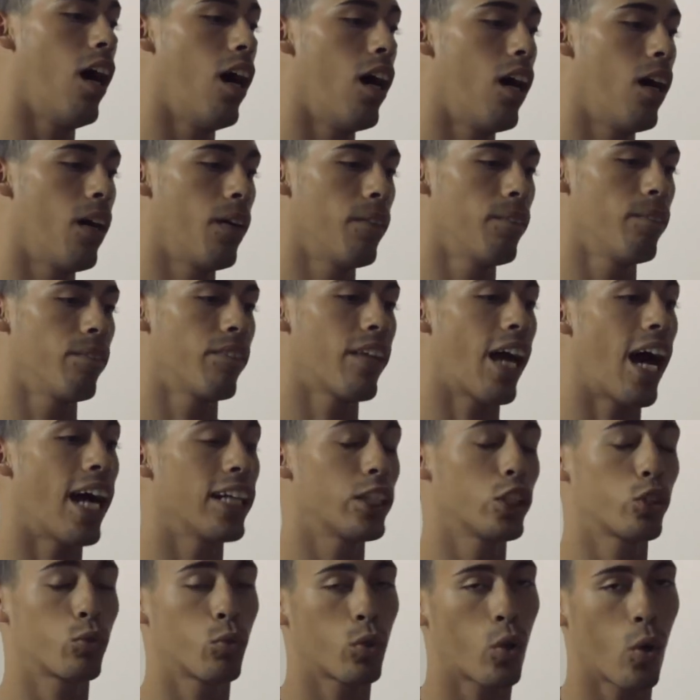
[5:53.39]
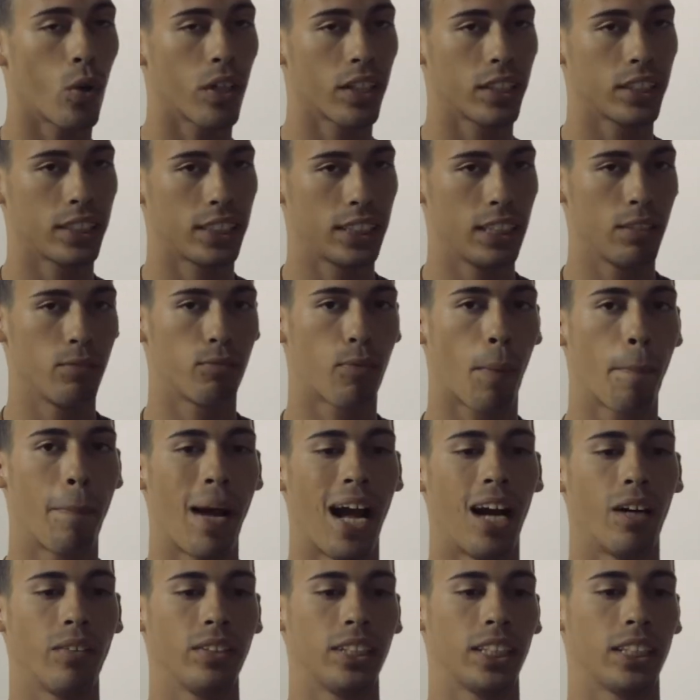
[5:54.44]
Um, I just recorded a scene for
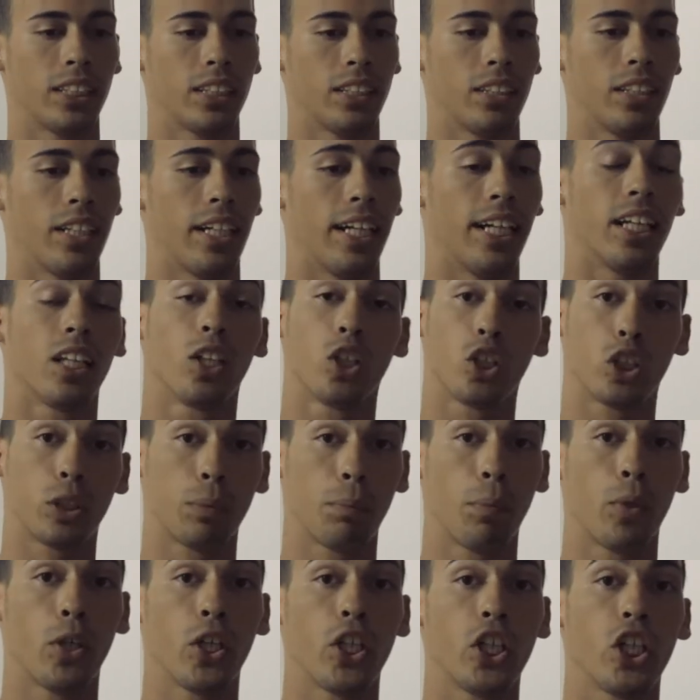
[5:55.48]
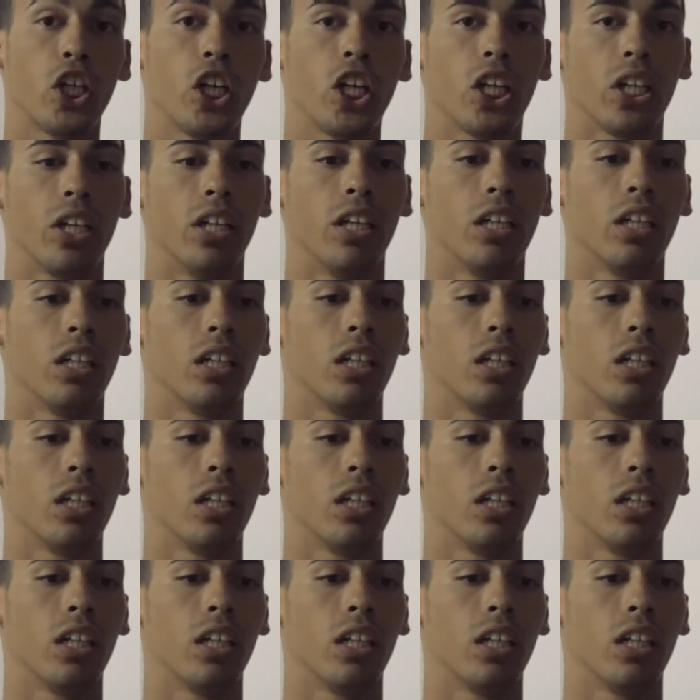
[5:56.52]
Pound yesterday. It looks pretty good.